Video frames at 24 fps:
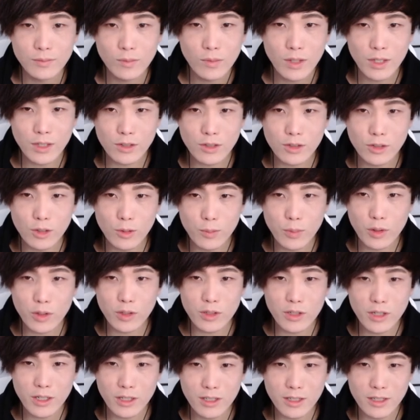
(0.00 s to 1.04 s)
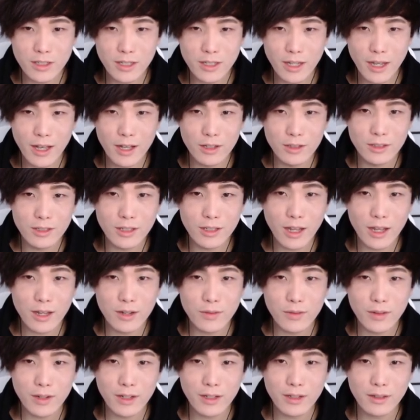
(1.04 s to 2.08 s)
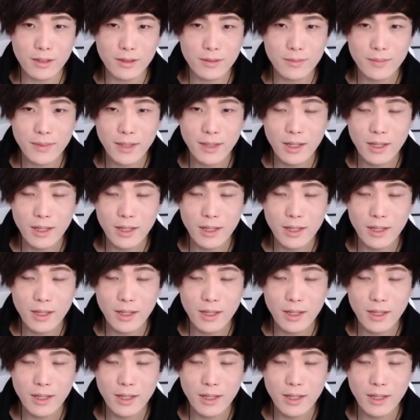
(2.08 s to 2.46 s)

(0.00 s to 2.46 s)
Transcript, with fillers: He's super addicted to Elden Ring.